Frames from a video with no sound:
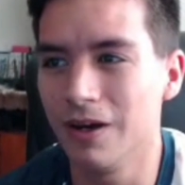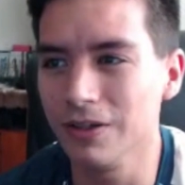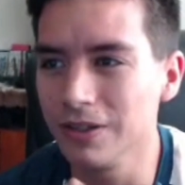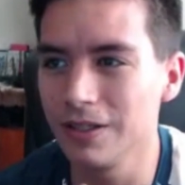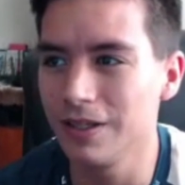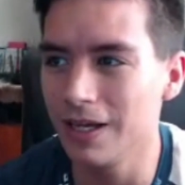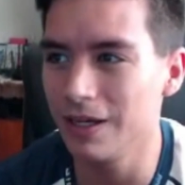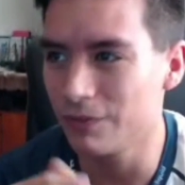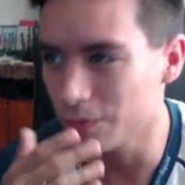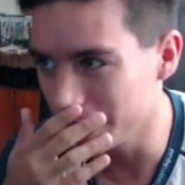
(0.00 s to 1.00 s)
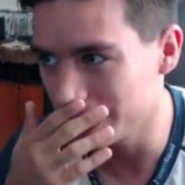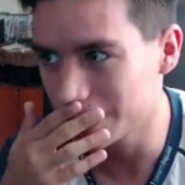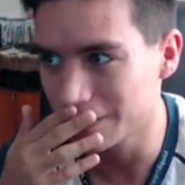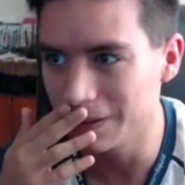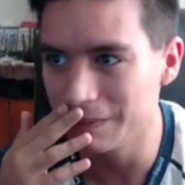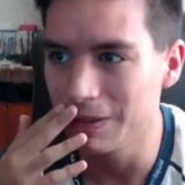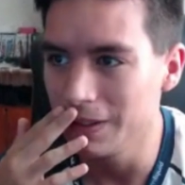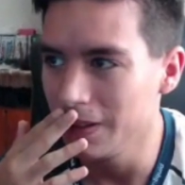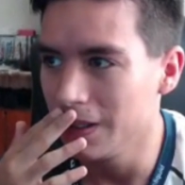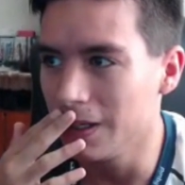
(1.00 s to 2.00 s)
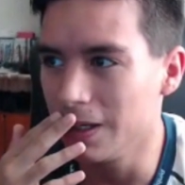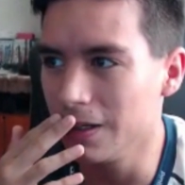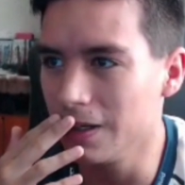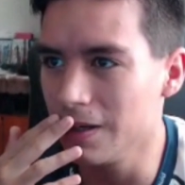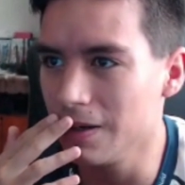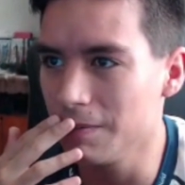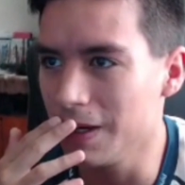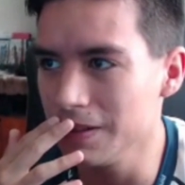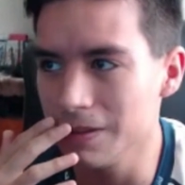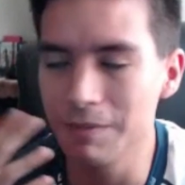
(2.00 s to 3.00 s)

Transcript: Other than that, for my stream, I